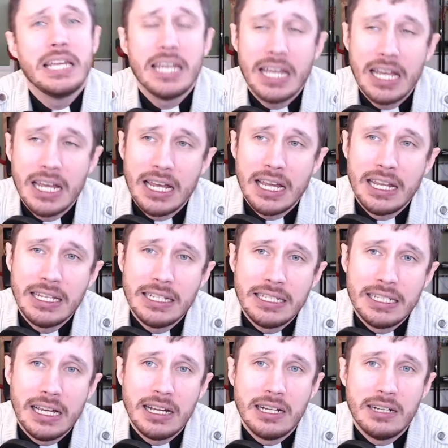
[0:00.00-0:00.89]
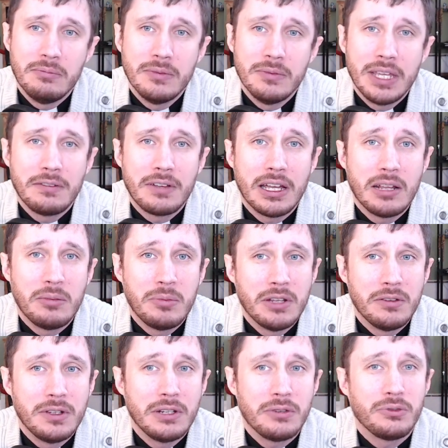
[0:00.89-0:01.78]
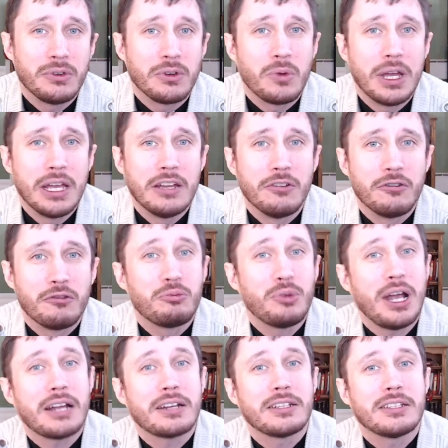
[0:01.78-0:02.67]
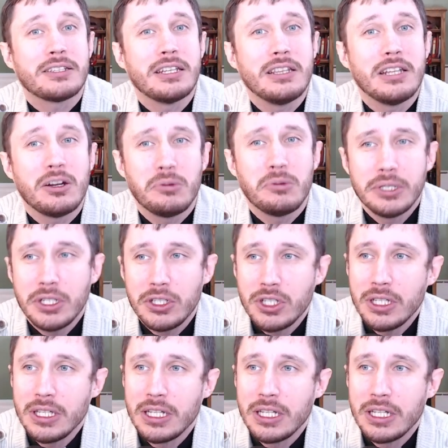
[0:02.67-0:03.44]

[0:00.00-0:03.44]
and they've got a bit of a different way of practicing their religion.